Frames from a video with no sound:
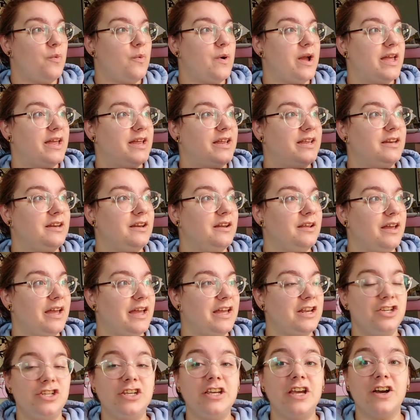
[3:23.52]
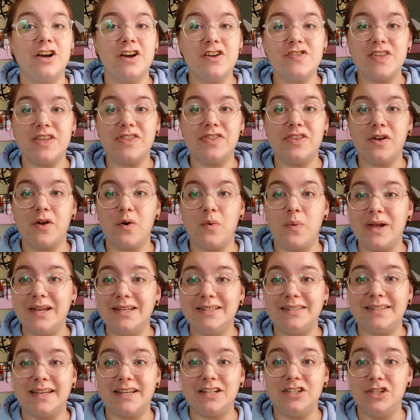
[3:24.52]
and she heard that the
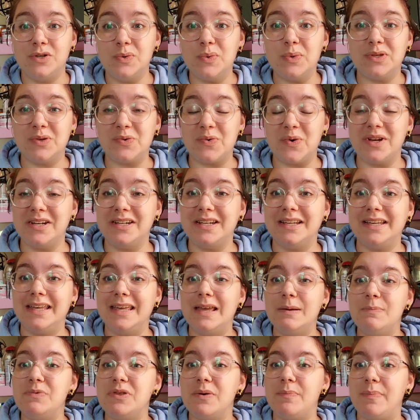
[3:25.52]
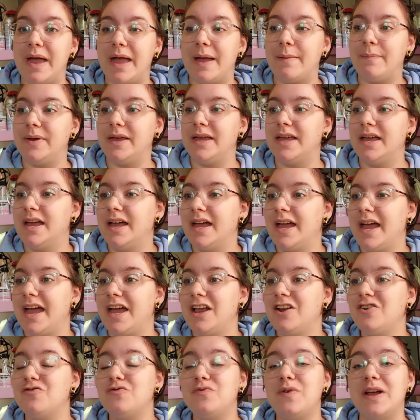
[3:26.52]
queen said she was going to keep the baby
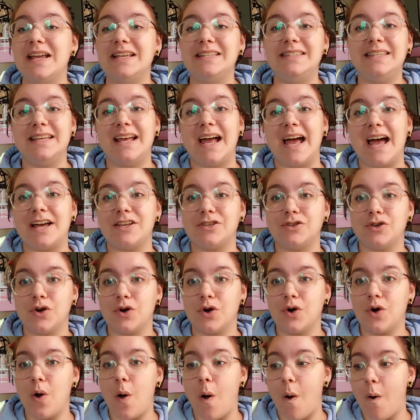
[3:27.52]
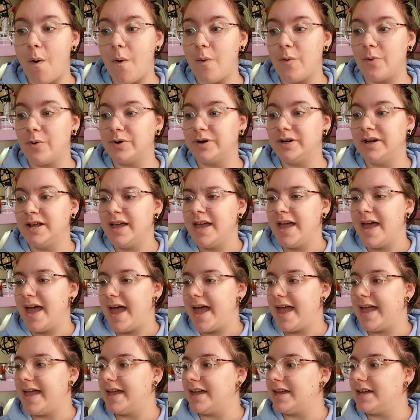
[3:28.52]
and raise it as her own.
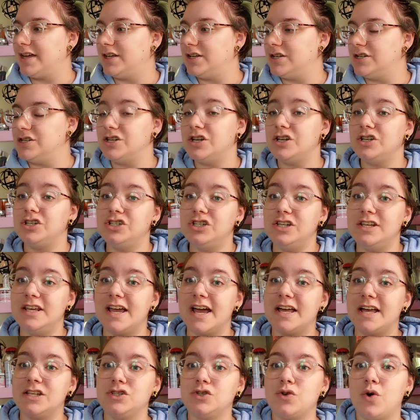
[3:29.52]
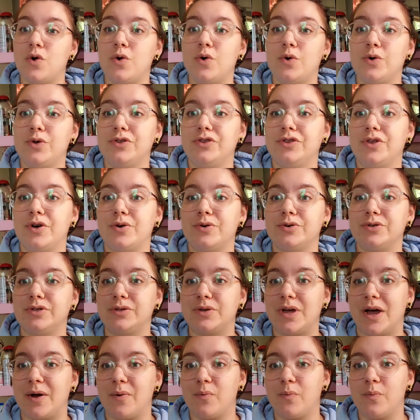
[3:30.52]
And she had told those
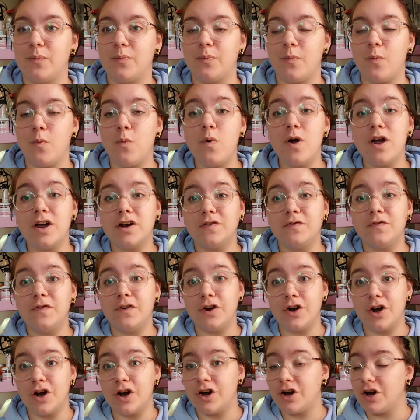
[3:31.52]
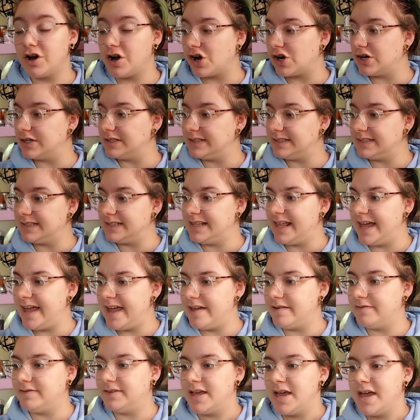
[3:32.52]
that worked for her, her
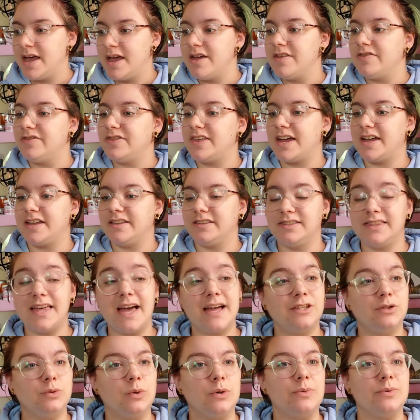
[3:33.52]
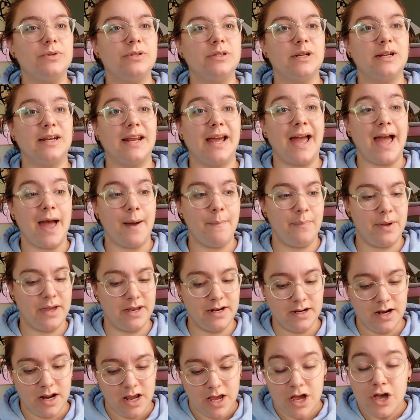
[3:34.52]
slaves, that that's what was going to
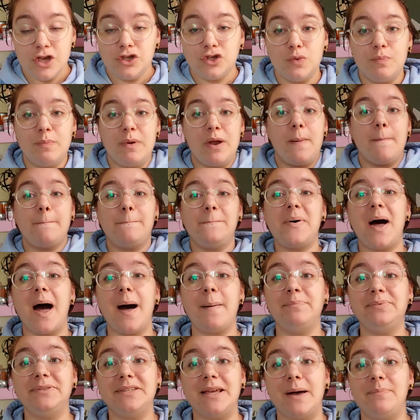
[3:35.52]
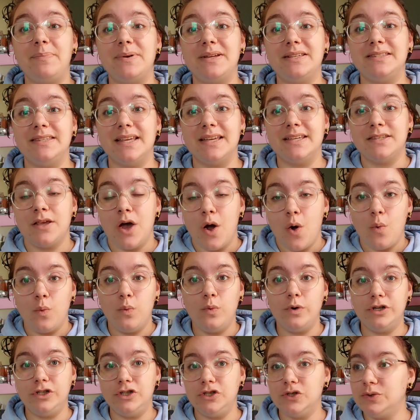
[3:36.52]
happen. So Miriam pops up and says,
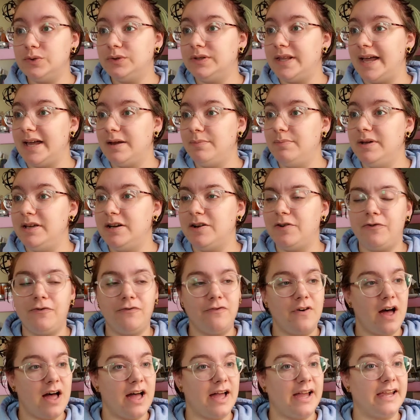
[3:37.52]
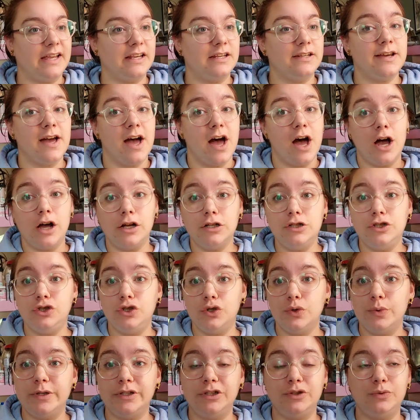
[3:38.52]
would you like me to find a
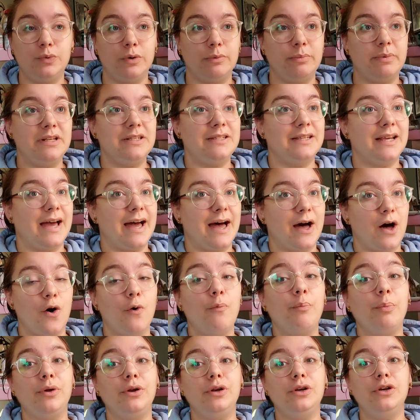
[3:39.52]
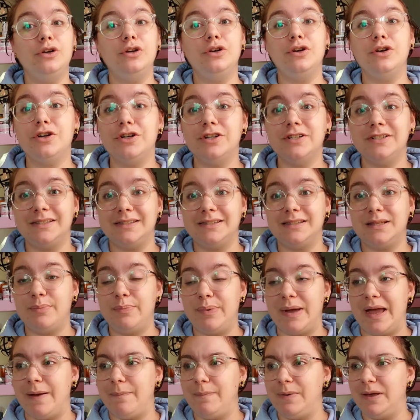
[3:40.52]
Jewish woman to help nurse the
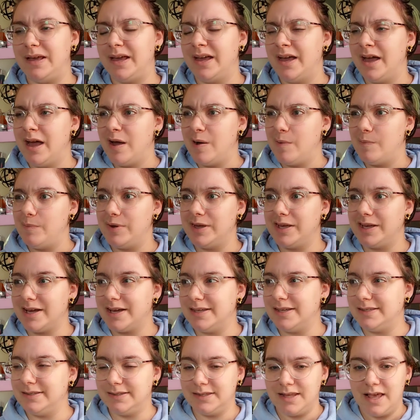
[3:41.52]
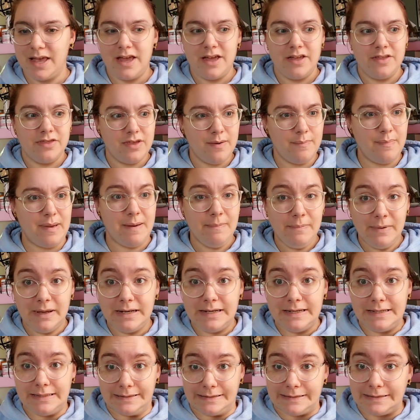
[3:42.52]
baby? Because the
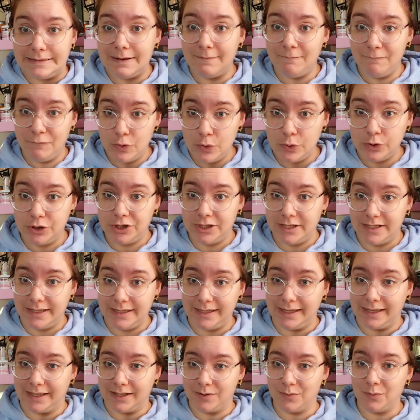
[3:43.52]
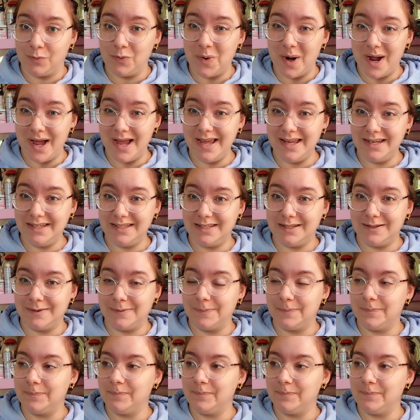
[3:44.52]
baby needs some food to eat, right?